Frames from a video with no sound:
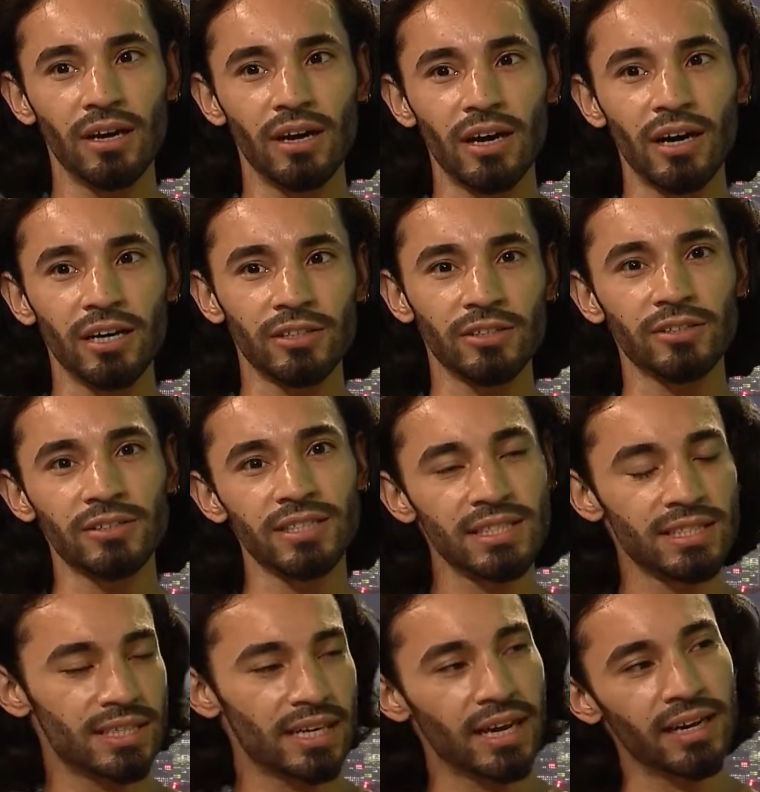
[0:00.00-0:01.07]

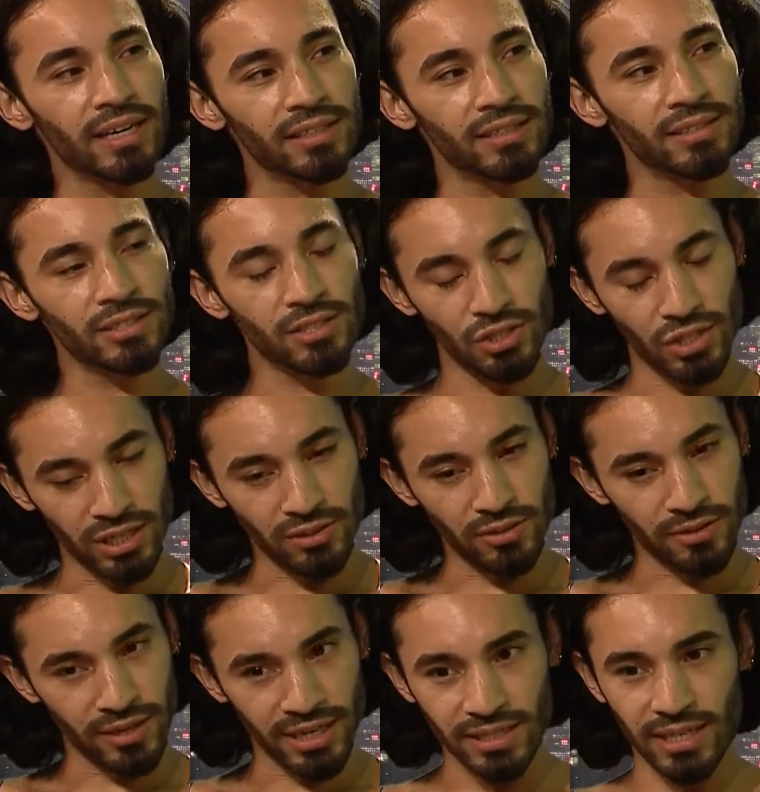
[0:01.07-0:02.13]
understands
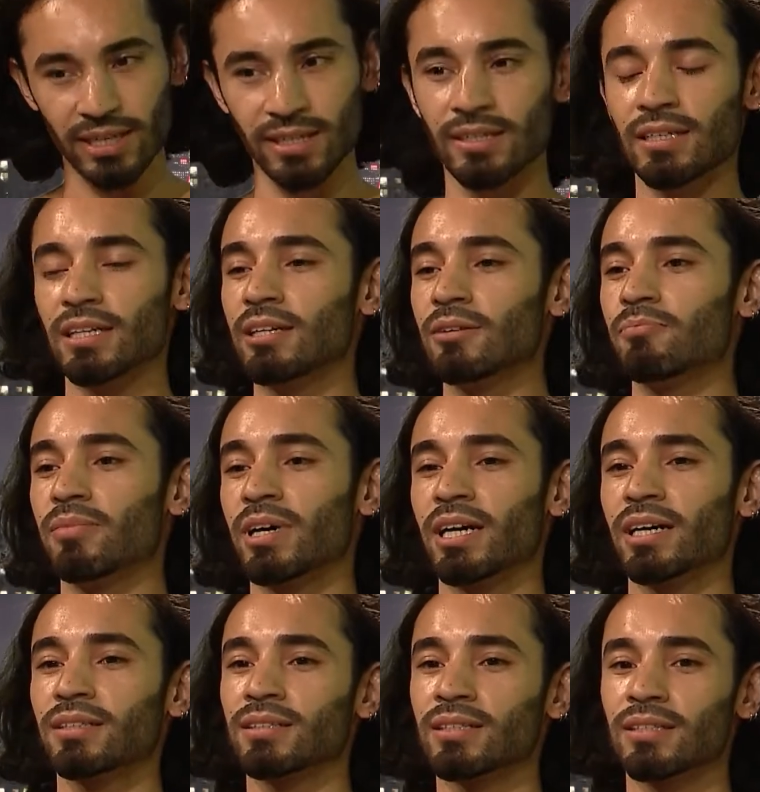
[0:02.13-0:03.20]
gender identity,
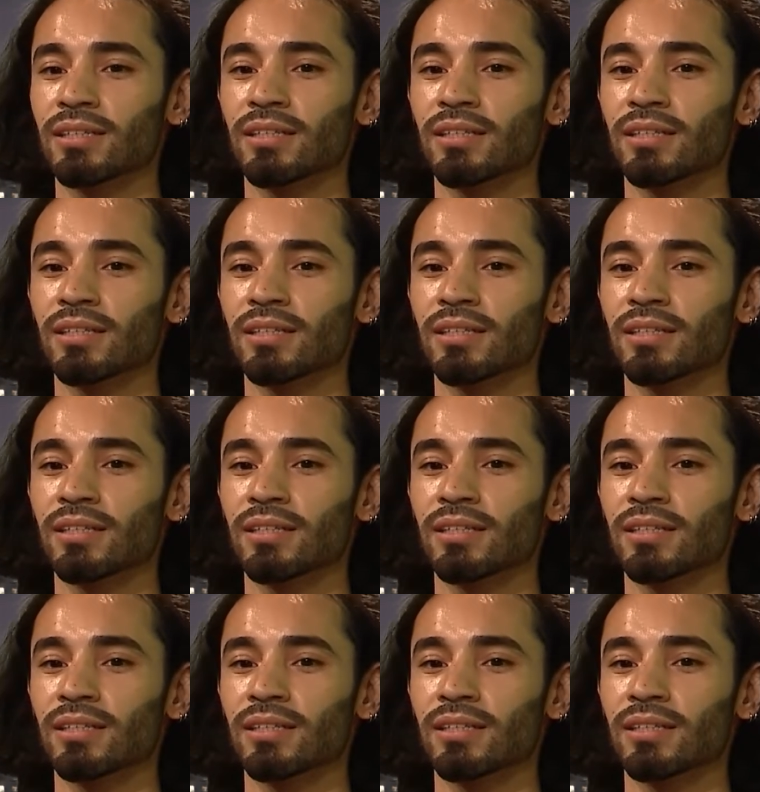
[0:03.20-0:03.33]
but